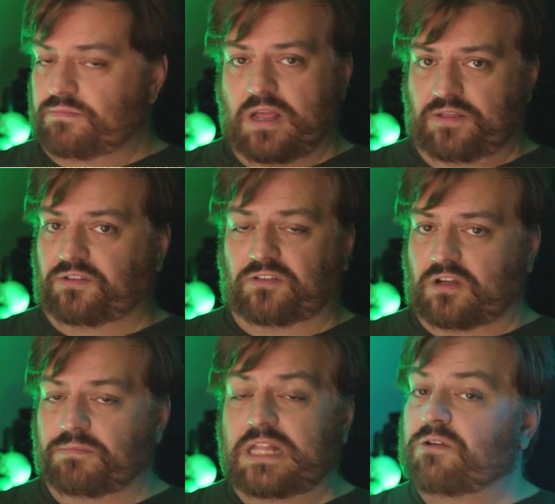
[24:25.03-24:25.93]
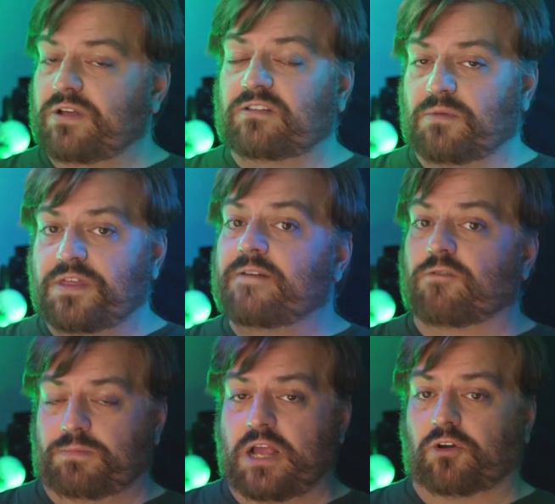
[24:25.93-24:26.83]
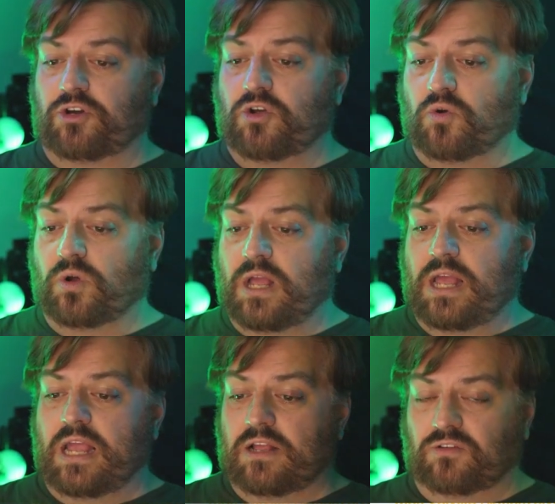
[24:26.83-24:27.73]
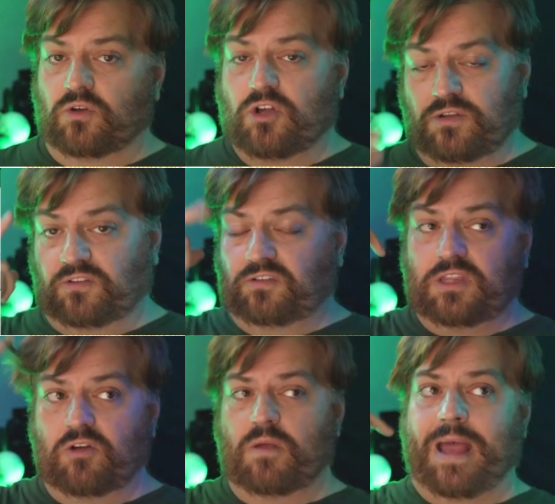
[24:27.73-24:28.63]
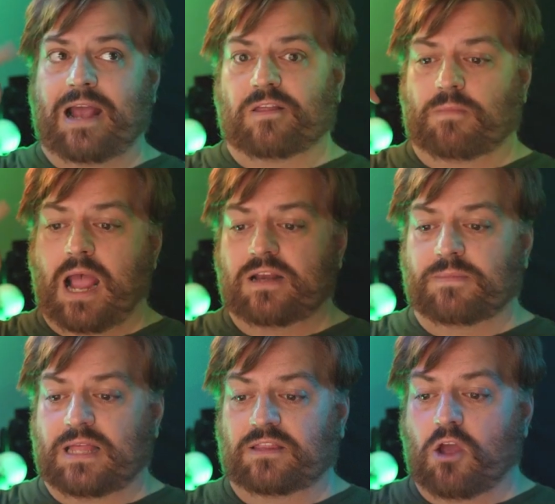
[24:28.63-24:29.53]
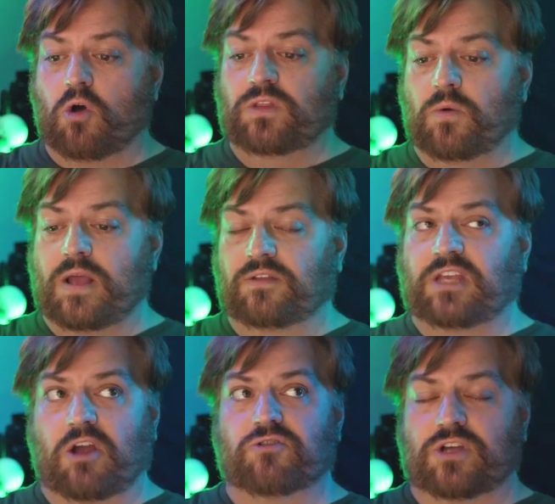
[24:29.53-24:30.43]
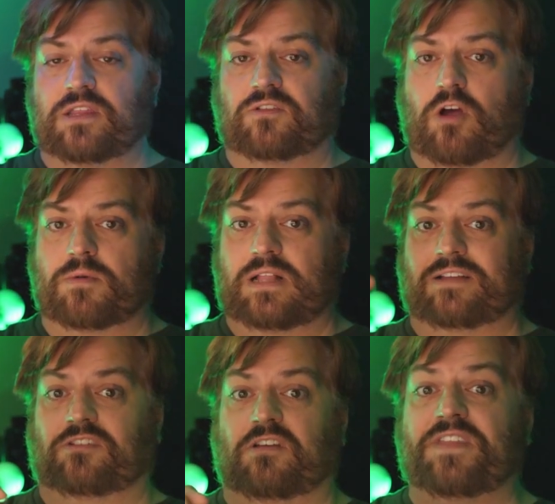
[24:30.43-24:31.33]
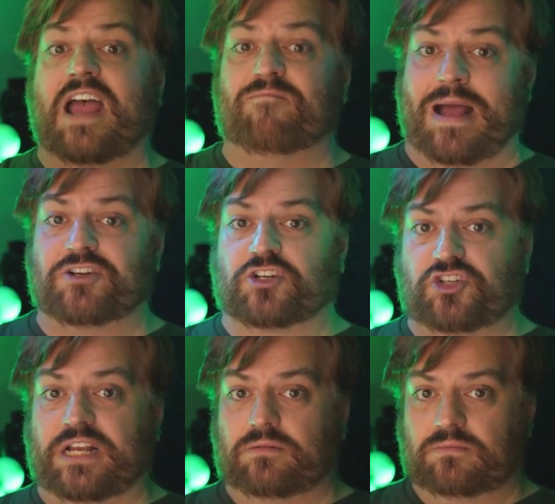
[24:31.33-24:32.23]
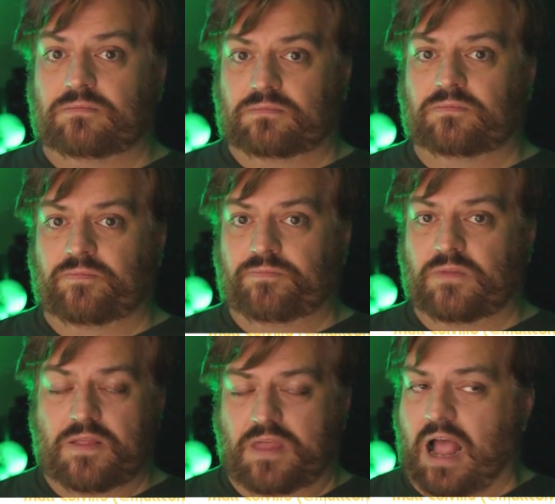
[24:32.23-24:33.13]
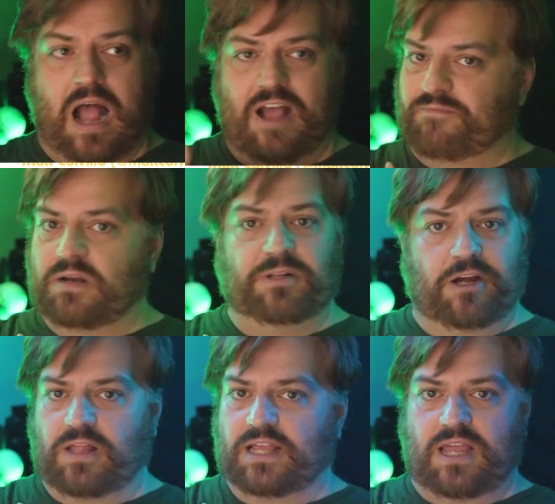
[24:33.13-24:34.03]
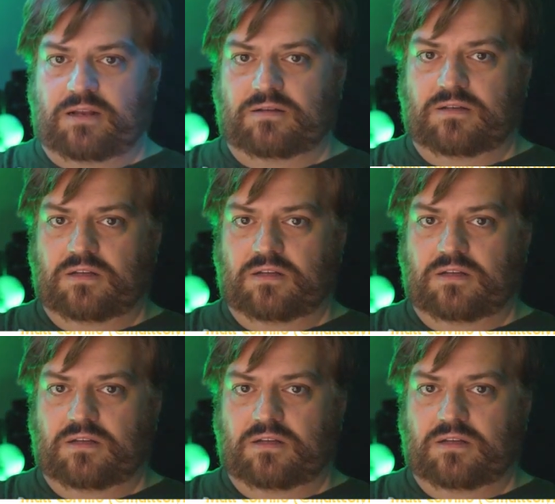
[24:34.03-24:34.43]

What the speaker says: and this is a completely reasonable thing for a player to do, it could just sit there in the back of their mind and be like, the only way this character gets this armor class is if they have magic shit. I've been a player like that.